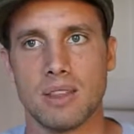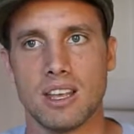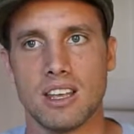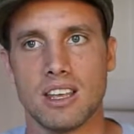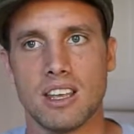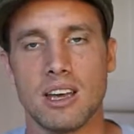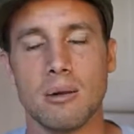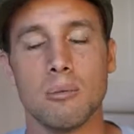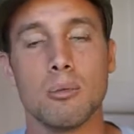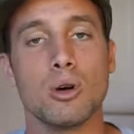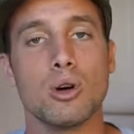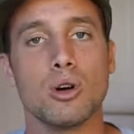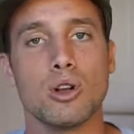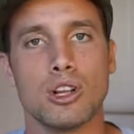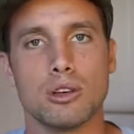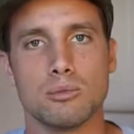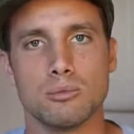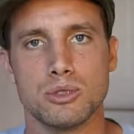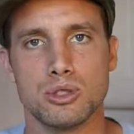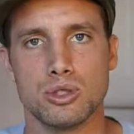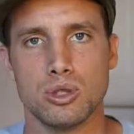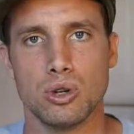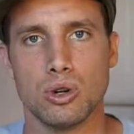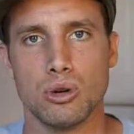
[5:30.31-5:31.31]
chemical
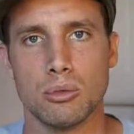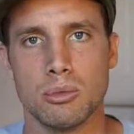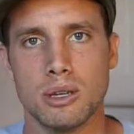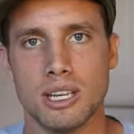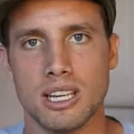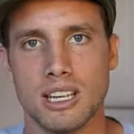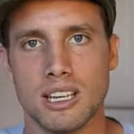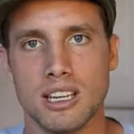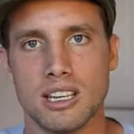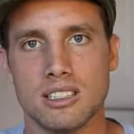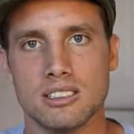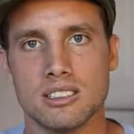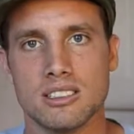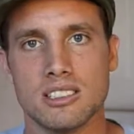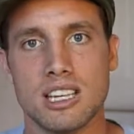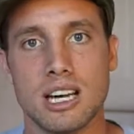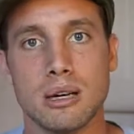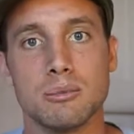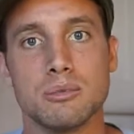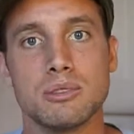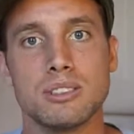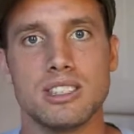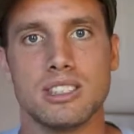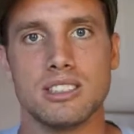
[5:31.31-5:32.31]
absorbing
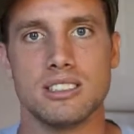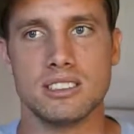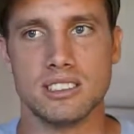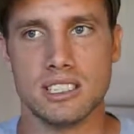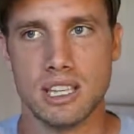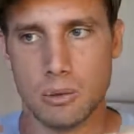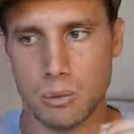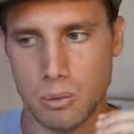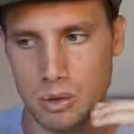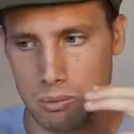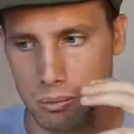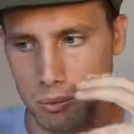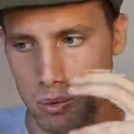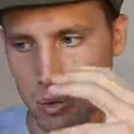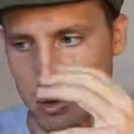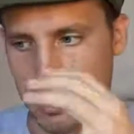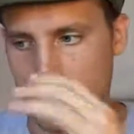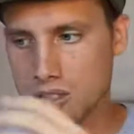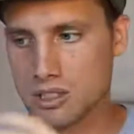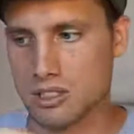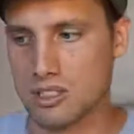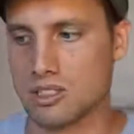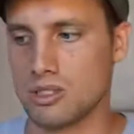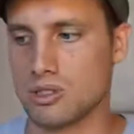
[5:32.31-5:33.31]
substance that we put
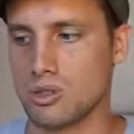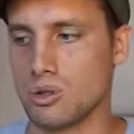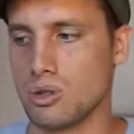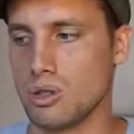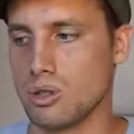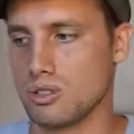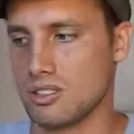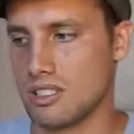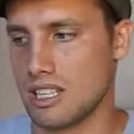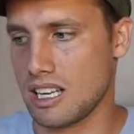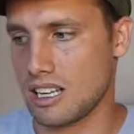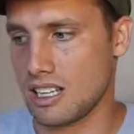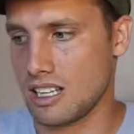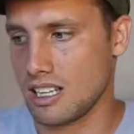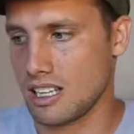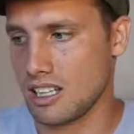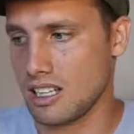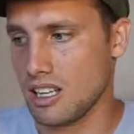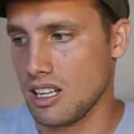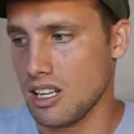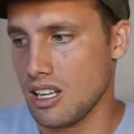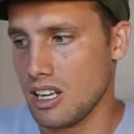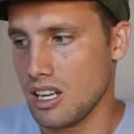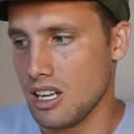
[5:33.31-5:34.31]
into soils that can